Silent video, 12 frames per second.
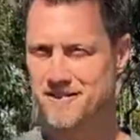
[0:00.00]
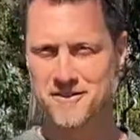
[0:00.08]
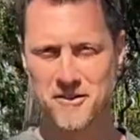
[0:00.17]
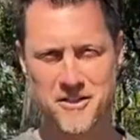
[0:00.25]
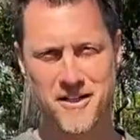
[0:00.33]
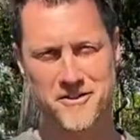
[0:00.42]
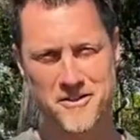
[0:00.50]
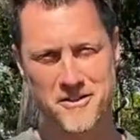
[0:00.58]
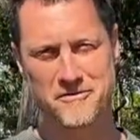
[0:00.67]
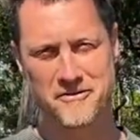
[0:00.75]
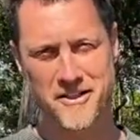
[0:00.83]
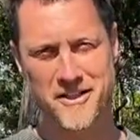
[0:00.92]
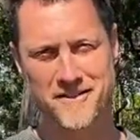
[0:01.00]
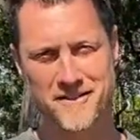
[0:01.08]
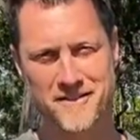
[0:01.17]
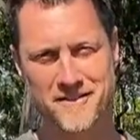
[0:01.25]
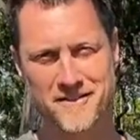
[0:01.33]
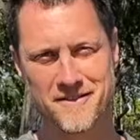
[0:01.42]
Look under your foot.
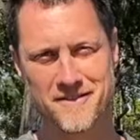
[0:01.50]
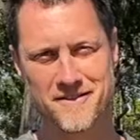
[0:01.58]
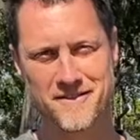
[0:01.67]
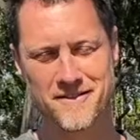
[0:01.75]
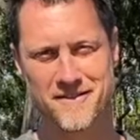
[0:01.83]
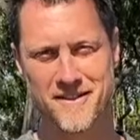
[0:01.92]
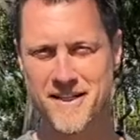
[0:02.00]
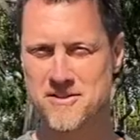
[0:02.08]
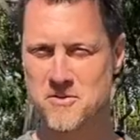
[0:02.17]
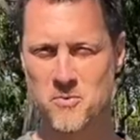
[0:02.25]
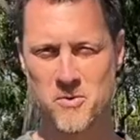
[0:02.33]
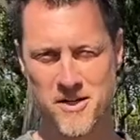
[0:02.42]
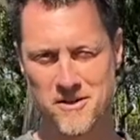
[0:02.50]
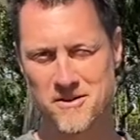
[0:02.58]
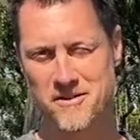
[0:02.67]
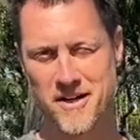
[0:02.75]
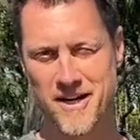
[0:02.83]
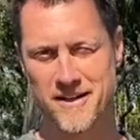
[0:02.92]
Well, that's a weird
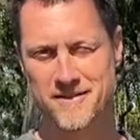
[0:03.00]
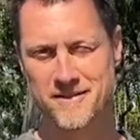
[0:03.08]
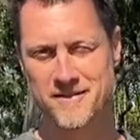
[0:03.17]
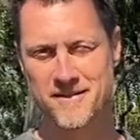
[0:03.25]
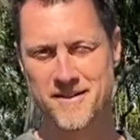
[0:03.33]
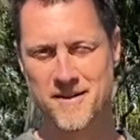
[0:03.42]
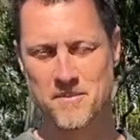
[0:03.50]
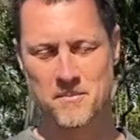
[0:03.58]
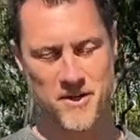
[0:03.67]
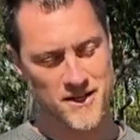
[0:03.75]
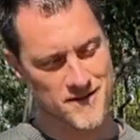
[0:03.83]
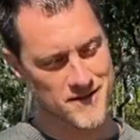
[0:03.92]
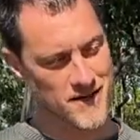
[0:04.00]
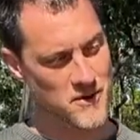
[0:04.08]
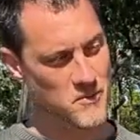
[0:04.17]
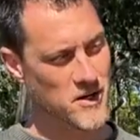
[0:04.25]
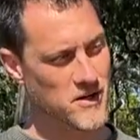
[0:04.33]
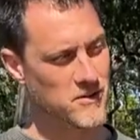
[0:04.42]
thought, but I just thought,
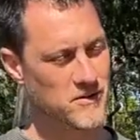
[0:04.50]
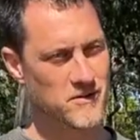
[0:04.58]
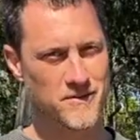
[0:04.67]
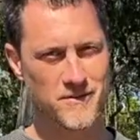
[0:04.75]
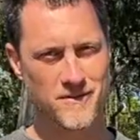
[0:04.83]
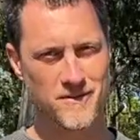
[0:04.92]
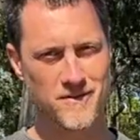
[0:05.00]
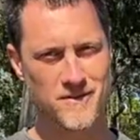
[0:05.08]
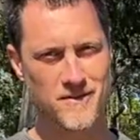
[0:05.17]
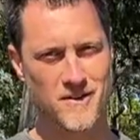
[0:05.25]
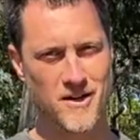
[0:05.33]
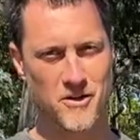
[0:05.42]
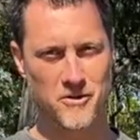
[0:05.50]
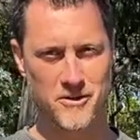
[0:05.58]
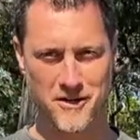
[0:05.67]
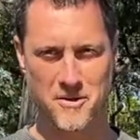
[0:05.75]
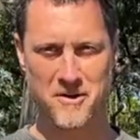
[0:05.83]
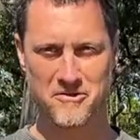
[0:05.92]
well, I'll look
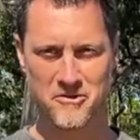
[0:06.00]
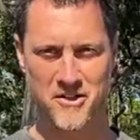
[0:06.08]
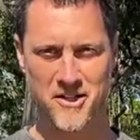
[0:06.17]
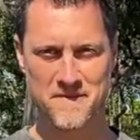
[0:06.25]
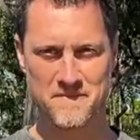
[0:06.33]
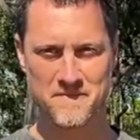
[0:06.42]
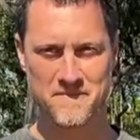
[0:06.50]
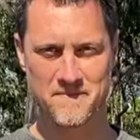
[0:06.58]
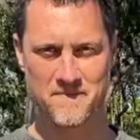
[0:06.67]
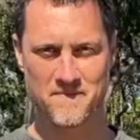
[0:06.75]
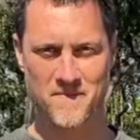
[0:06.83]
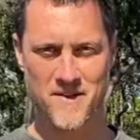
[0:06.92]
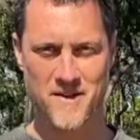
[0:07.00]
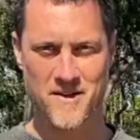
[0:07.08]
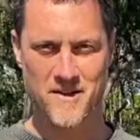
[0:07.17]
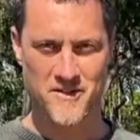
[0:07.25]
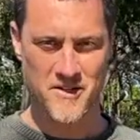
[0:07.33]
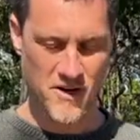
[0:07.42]
under my foot.
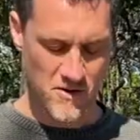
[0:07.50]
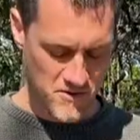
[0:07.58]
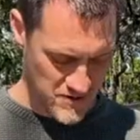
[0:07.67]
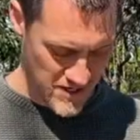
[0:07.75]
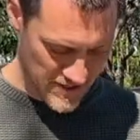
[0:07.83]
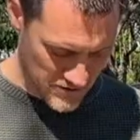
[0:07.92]
So I